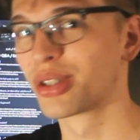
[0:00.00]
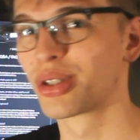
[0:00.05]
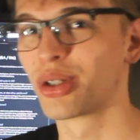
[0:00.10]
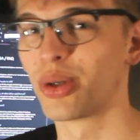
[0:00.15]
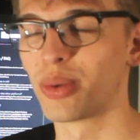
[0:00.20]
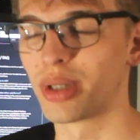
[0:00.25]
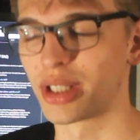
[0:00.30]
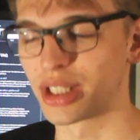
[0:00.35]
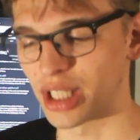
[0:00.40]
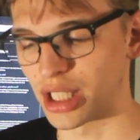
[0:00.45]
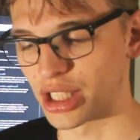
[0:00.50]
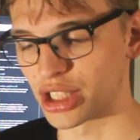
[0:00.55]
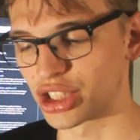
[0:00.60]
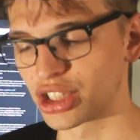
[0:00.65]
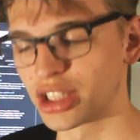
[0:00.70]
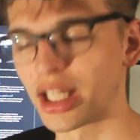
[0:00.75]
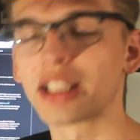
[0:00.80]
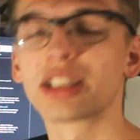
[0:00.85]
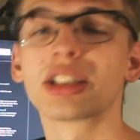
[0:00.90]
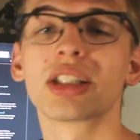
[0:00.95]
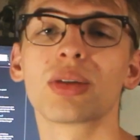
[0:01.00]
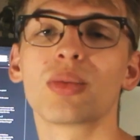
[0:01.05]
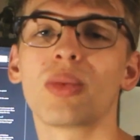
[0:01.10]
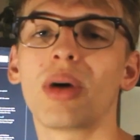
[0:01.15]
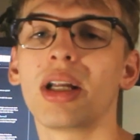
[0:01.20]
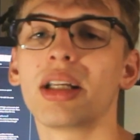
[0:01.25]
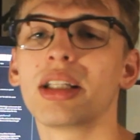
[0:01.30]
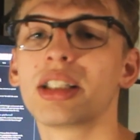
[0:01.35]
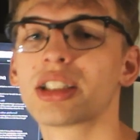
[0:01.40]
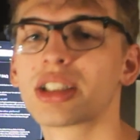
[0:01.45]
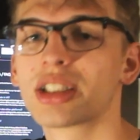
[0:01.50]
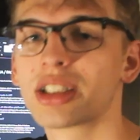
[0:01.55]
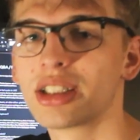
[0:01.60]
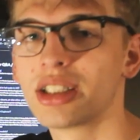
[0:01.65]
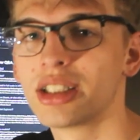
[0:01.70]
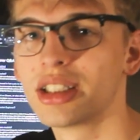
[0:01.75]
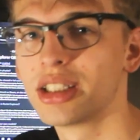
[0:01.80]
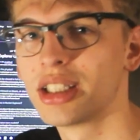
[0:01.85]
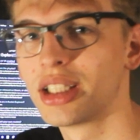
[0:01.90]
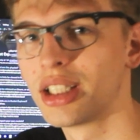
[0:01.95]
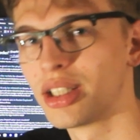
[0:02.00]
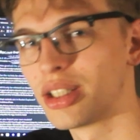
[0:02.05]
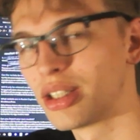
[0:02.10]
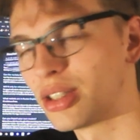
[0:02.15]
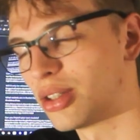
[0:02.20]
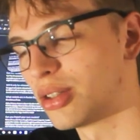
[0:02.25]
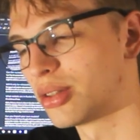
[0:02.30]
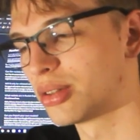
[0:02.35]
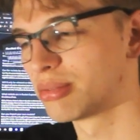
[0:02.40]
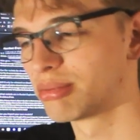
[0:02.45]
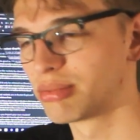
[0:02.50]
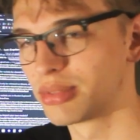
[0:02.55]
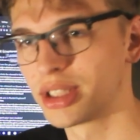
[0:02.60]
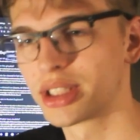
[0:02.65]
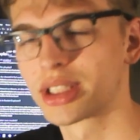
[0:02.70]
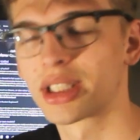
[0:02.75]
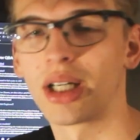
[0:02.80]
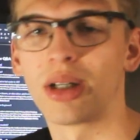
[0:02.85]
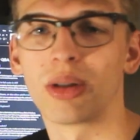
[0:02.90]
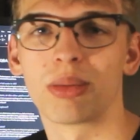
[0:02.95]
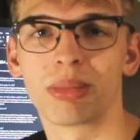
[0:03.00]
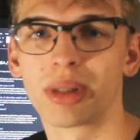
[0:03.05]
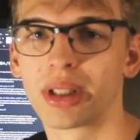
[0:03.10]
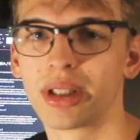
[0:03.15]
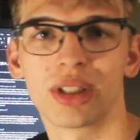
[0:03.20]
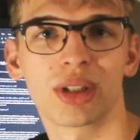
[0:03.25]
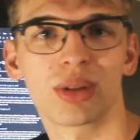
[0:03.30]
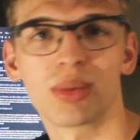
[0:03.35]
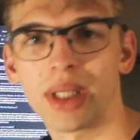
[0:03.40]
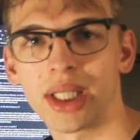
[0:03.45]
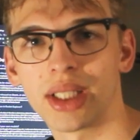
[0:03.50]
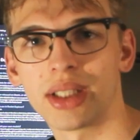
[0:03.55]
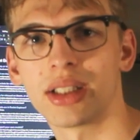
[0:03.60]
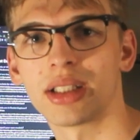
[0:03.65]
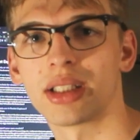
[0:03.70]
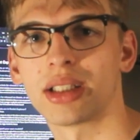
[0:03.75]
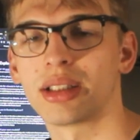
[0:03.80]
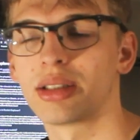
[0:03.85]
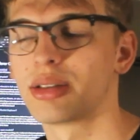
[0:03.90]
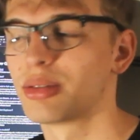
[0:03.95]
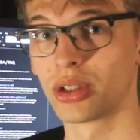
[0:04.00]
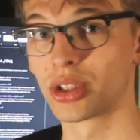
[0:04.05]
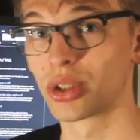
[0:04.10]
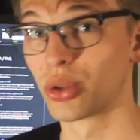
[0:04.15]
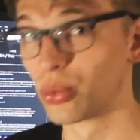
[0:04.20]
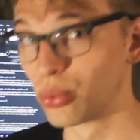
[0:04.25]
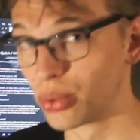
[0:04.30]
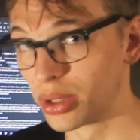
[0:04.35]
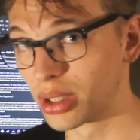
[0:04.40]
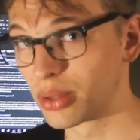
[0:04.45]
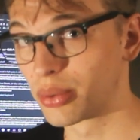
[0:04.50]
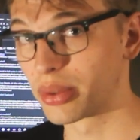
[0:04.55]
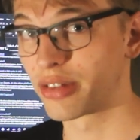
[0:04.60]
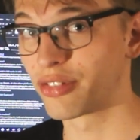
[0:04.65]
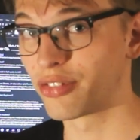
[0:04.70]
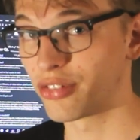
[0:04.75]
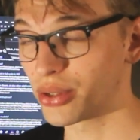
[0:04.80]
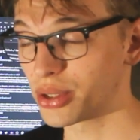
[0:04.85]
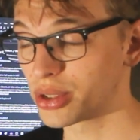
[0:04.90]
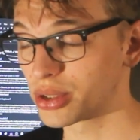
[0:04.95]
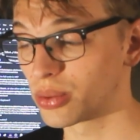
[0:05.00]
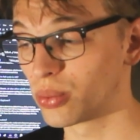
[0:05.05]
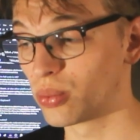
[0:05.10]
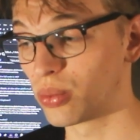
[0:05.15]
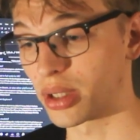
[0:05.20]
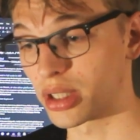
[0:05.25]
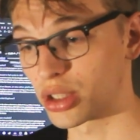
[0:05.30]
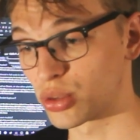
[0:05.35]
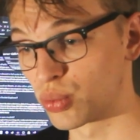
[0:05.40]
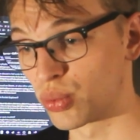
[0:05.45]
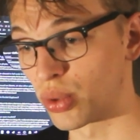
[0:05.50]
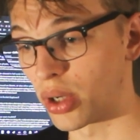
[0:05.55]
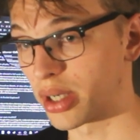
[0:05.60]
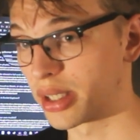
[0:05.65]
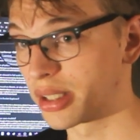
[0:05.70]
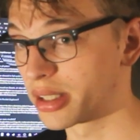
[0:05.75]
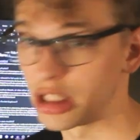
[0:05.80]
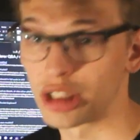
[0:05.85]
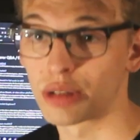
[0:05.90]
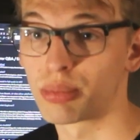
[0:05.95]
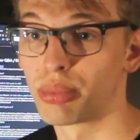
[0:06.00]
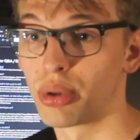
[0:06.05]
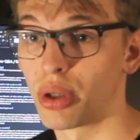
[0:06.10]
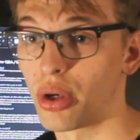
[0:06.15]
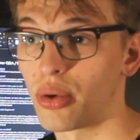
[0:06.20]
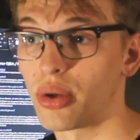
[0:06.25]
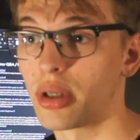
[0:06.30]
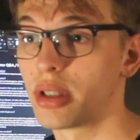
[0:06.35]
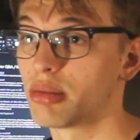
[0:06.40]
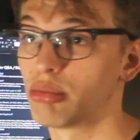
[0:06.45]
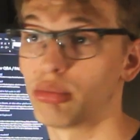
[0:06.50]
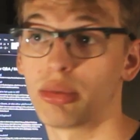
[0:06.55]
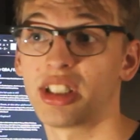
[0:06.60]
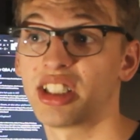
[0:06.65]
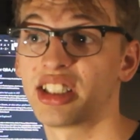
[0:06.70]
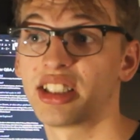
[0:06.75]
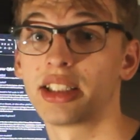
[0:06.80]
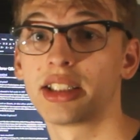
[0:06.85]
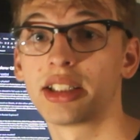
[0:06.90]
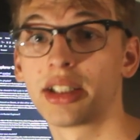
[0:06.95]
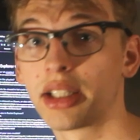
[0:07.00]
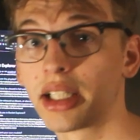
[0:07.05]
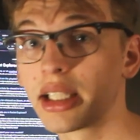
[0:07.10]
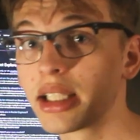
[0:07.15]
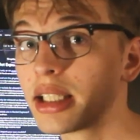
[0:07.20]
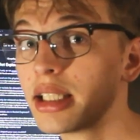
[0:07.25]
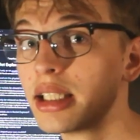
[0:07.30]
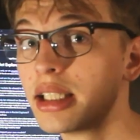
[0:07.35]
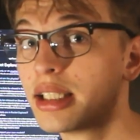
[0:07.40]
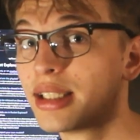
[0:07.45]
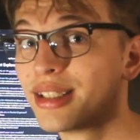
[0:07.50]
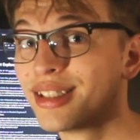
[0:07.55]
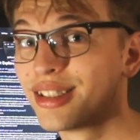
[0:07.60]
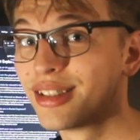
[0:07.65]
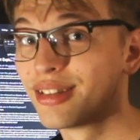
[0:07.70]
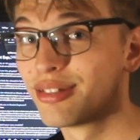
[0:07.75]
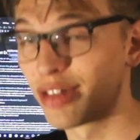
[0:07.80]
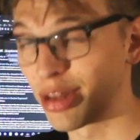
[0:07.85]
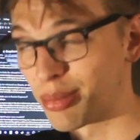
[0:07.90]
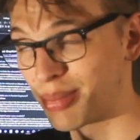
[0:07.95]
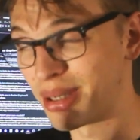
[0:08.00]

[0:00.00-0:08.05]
go and snatch it while it's on discount, because why not? So real quick first, what is Rocket Explorer? What is this thing? For the